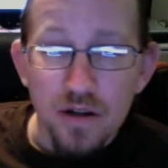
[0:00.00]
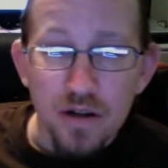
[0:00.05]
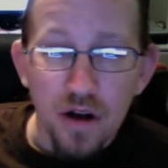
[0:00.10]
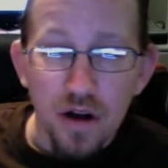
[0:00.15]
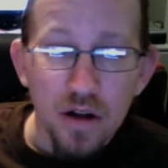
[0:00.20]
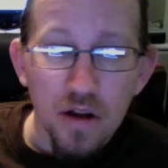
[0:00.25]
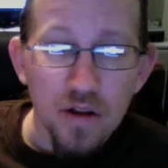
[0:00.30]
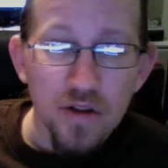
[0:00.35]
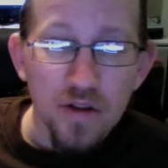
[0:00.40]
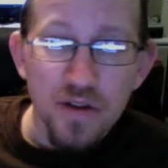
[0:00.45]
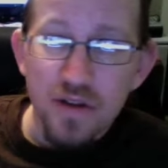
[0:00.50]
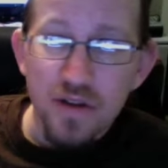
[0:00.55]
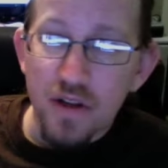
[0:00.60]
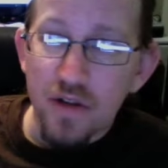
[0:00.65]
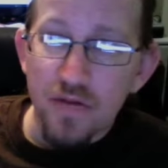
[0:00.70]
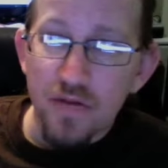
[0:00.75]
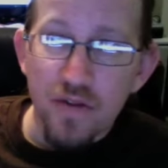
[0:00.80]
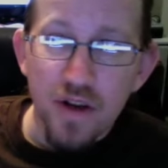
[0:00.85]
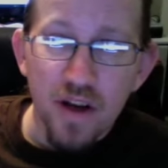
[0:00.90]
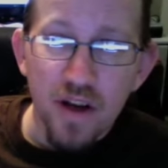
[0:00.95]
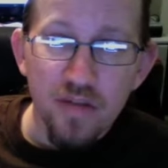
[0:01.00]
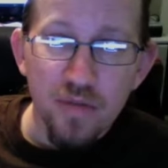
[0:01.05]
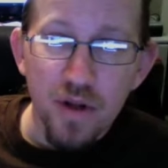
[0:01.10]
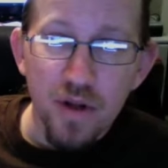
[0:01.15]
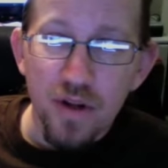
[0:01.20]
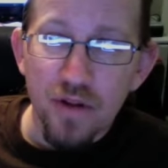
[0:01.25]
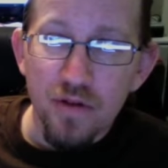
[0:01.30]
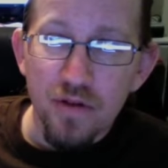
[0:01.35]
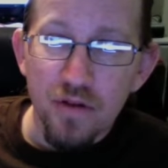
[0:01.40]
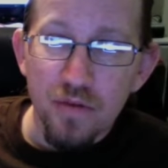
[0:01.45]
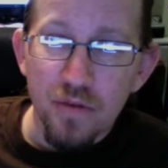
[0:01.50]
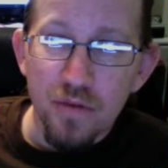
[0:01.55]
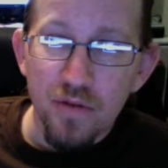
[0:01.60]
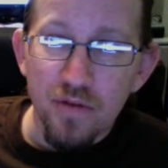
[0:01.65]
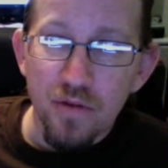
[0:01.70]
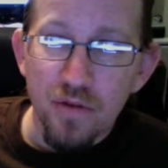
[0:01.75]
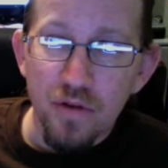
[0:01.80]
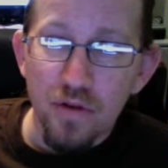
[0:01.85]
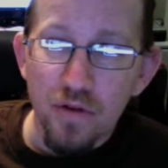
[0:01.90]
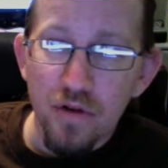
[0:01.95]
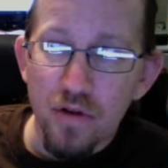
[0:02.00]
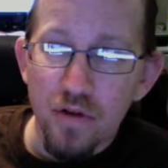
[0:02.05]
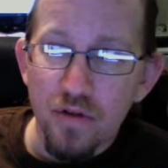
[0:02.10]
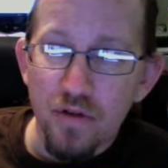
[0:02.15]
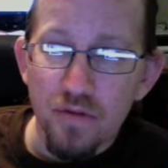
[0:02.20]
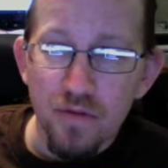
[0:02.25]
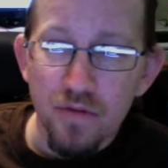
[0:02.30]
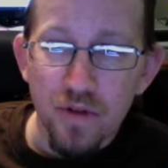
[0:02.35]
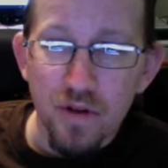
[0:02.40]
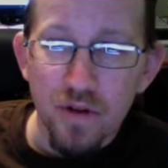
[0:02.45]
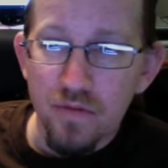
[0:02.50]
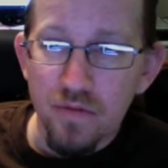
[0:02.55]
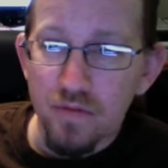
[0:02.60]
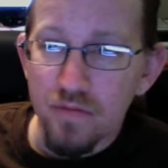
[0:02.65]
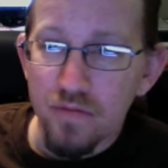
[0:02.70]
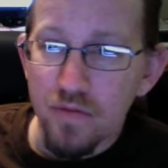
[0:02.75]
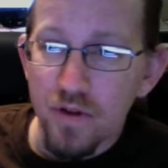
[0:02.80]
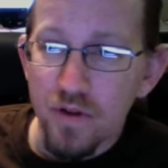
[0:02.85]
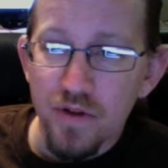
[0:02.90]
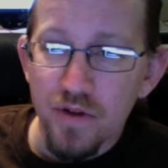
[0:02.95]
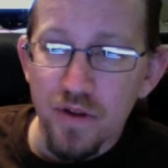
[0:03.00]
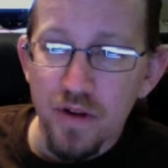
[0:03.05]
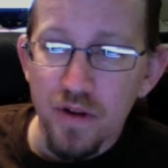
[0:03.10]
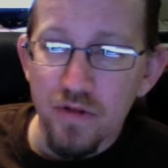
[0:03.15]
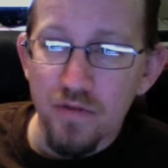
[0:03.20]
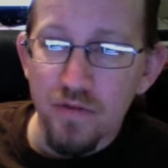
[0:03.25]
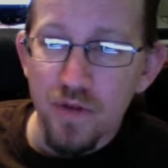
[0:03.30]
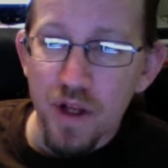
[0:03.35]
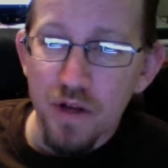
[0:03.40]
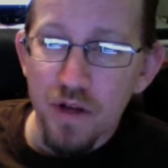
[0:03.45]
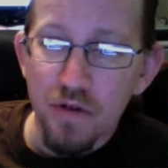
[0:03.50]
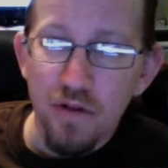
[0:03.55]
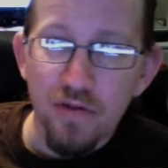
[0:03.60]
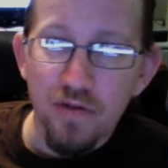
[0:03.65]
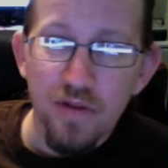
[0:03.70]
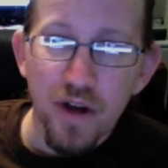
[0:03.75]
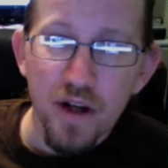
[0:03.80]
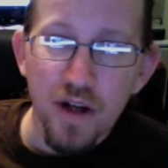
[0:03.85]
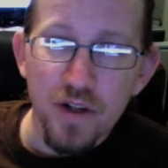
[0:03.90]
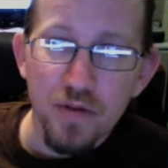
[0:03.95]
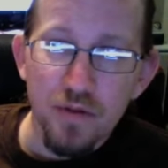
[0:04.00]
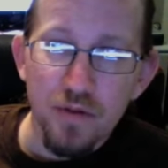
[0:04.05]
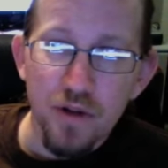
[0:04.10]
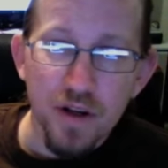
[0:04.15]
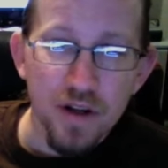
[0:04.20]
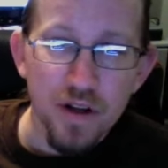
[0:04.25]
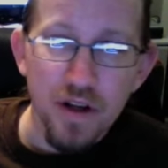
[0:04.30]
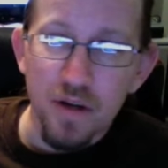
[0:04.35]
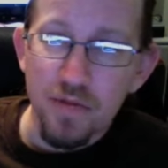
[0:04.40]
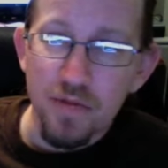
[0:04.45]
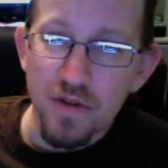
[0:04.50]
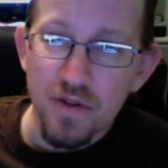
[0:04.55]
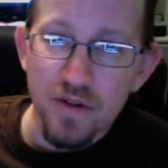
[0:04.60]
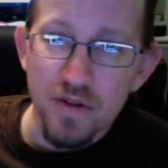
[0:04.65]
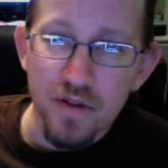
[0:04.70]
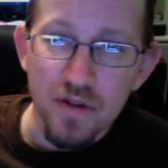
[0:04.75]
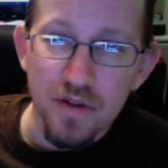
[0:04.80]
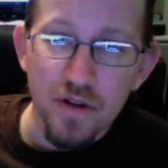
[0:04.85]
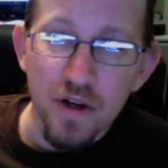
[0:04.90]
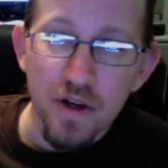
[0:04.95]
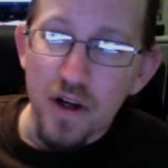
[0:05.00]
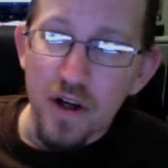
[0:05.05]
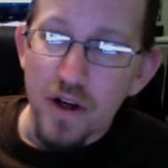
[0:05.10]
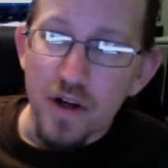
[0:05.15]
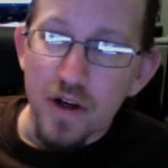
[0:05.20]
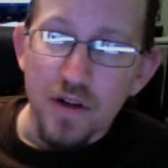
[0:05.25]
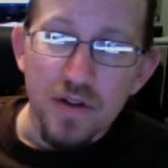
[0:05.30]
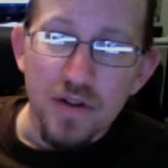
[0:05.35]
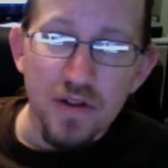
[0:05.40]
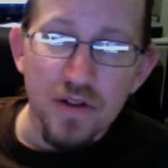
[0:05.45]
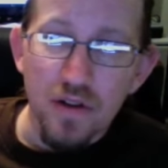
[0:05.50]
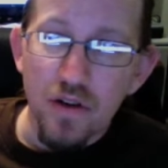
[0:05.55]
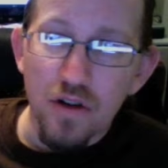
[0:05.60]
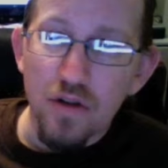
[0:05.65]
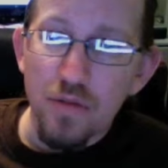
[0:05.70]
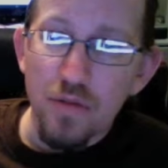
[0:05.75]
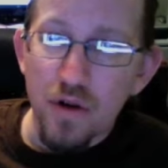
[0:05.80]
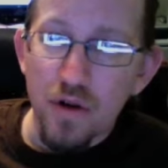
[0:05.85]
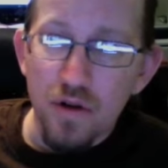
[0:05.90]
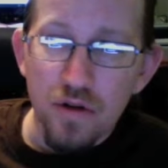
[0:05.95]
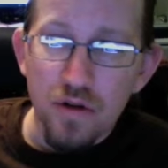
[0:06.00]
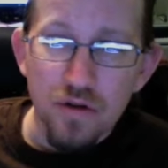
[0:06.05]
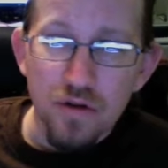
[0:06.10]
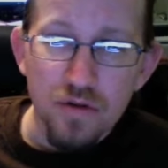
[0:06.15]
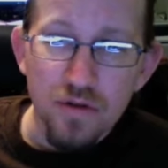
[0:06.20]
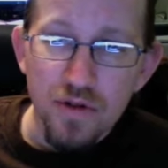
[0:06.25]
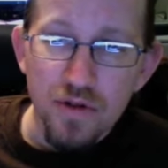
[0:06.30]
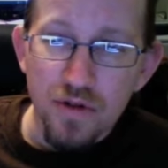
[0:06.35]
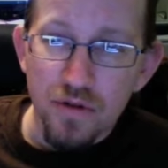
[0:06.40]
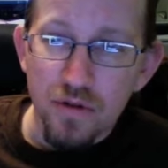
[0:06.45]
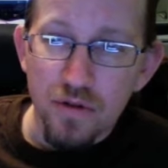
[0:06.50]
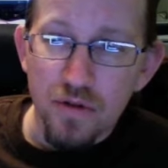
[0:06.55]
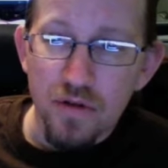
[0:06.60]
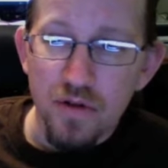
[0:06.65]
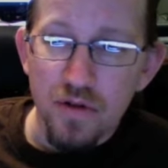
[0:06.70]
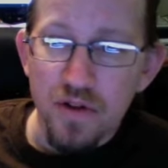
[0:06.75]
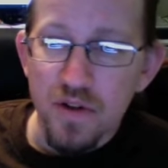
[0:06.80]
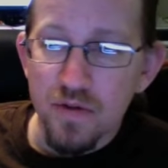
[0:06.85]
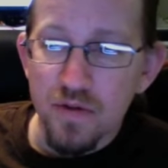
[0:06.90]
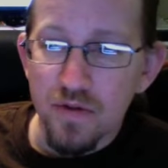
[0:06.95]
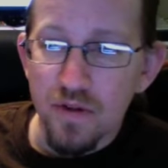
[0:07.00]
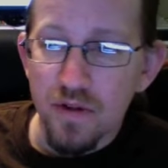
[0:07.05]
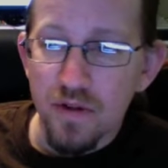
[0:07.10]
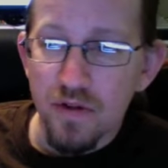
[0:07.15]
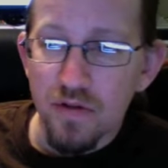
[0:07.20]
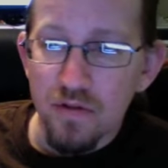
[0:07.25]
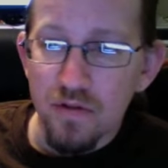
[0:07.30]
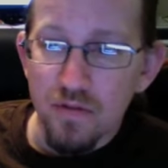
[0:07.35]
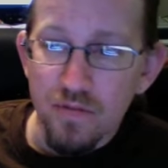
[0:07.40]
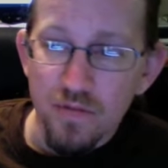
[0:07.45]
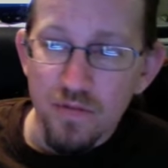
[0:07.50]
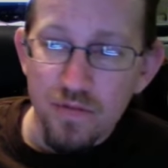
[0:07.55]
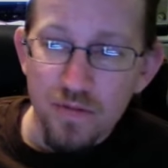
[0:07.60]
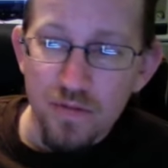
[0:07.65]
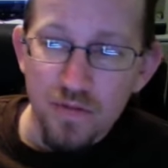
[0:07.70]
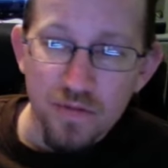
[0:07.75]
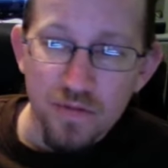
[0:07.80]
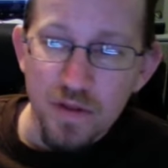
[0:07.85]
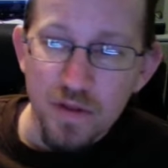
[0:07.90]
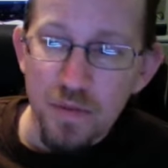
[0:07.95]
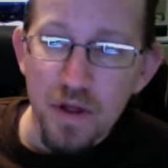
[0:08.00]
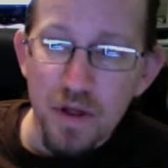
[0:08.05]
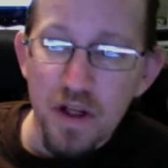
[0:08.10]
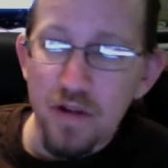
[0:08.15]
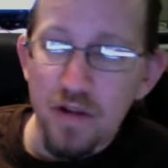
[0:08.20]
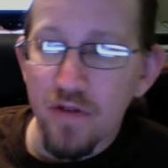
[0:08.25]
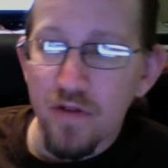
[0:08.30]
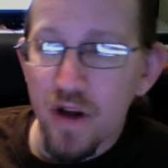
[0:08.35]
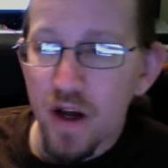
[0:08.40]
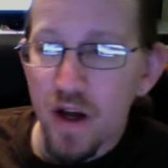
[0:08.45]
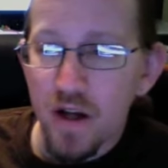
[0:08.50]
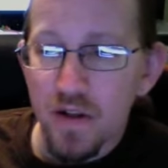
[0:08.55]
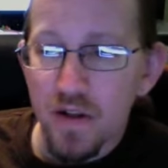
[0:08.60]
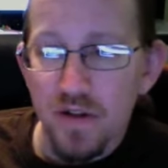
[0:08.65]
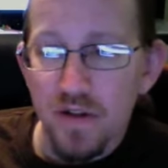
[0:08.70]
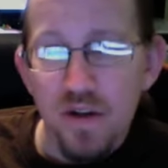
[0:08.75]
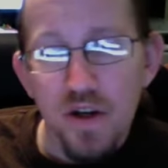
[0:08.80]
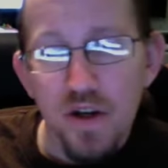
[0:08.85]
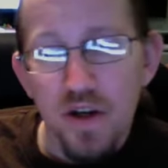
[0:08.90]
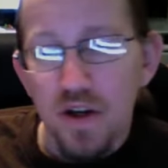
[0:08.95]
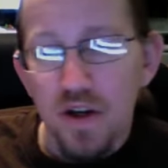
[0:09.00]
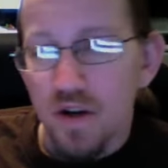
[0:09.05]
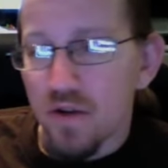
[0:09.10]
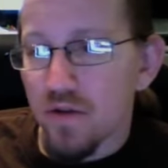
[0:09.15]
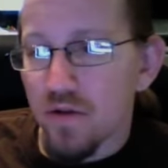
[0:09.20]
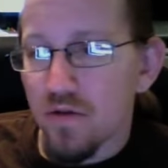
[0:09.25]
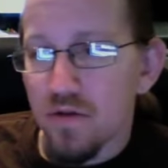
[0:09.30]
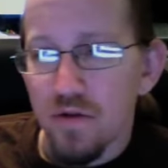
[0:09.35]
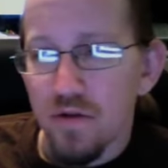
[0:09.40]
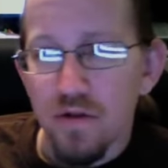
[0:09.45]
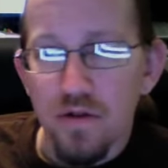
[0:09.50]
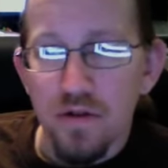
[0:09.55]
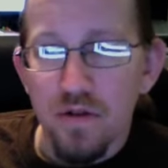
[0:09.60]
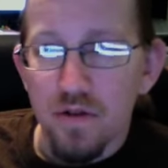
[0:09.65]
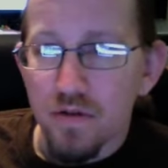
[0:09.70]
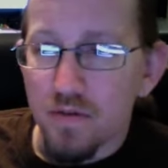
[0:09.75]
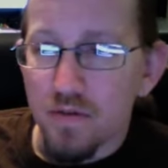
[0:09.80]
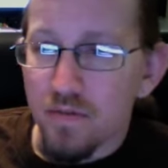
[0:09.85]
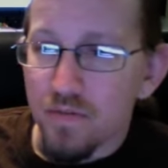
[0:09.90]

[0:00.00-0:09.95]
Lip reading: All of the stuff that I've been doing before, using video effects when it comes to slow-mos or speed effects, or